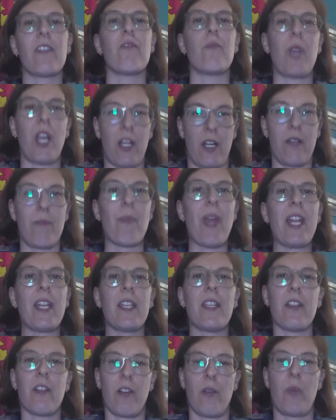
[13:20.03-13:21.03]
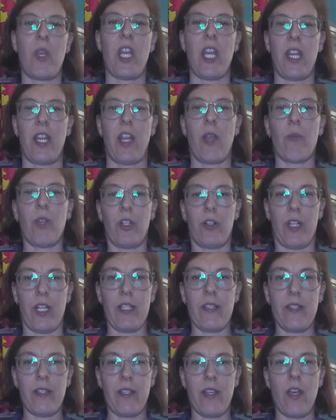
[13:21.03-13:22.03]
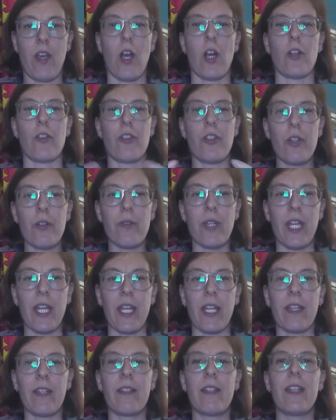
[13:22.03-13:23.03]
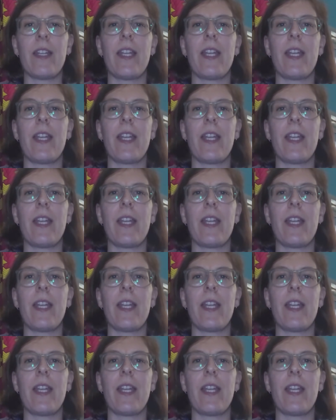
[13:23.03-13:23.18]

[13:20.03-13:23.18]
of many European immigrants are doing